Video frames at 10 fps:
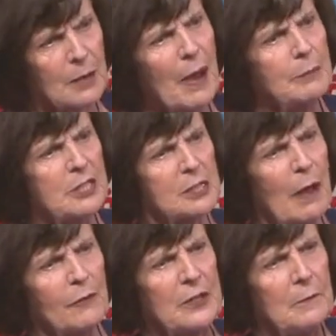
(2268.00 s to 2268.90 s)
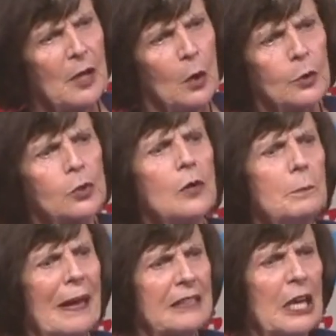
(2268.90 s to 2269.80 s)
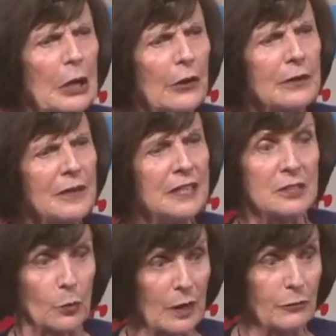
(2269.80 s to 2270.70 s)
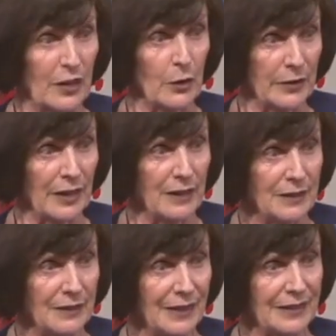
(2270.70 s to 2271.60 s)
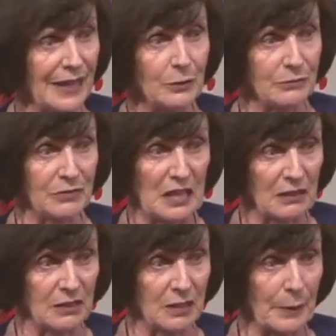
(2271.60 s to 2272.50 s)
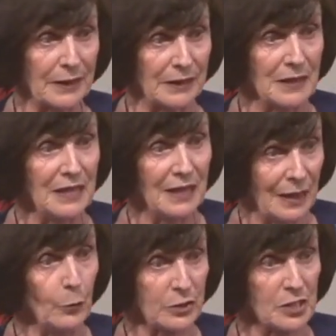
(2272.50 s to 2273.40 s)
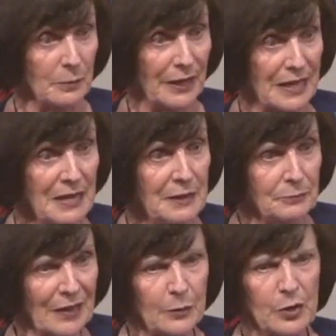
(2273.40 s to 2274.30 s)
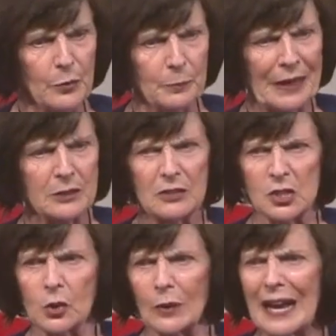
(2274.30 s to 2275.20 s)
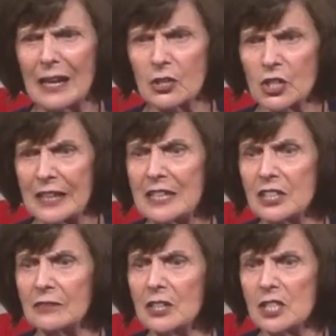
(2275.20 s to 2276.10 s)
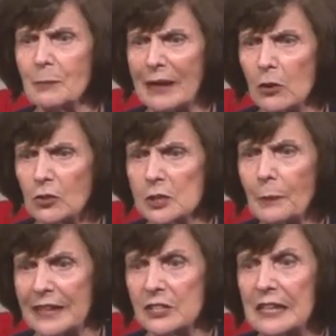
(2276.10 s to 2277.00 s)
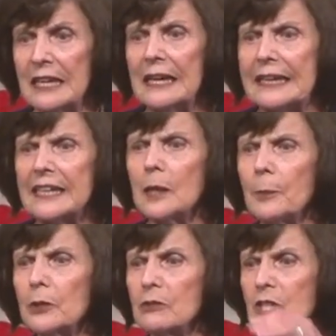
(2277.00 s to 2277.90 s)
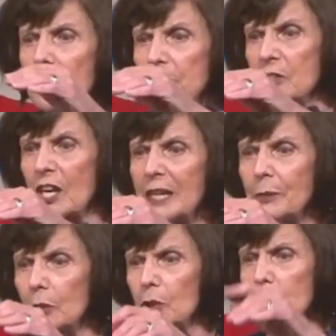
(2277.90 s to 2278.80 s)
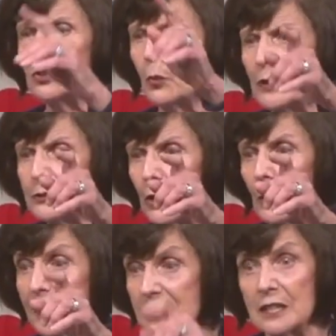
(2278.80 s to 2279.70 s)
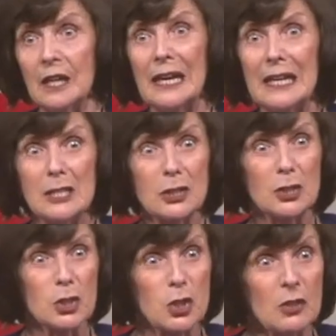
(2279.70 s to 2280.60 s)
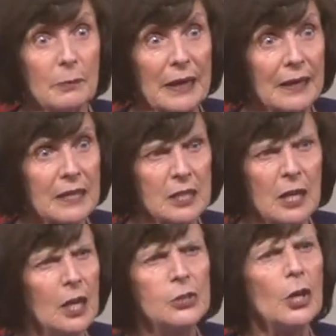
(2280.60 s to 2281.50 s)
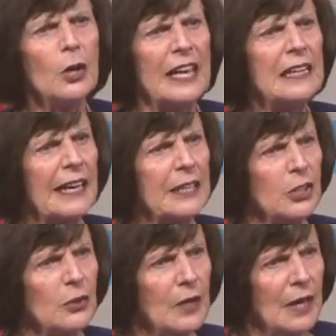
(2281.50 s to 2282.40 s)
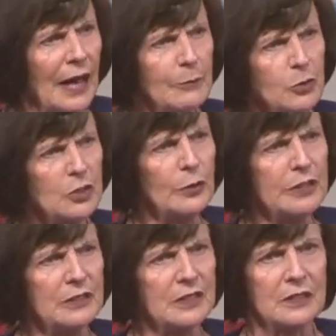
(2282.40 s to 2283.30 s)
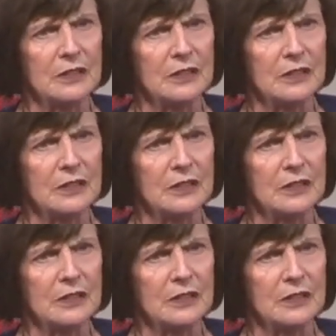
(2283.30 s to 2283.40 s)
on, Mrs. Moffitt, we're going back here, and it's a rough area. And I don't think a thing about it. I'm with somebody. And we went back to this garage, and he said, this is my uncle's place. Get up here on top of the table and look through the window. I says, he's going to shoot me. He said, no, they like you. I'm through the window, and the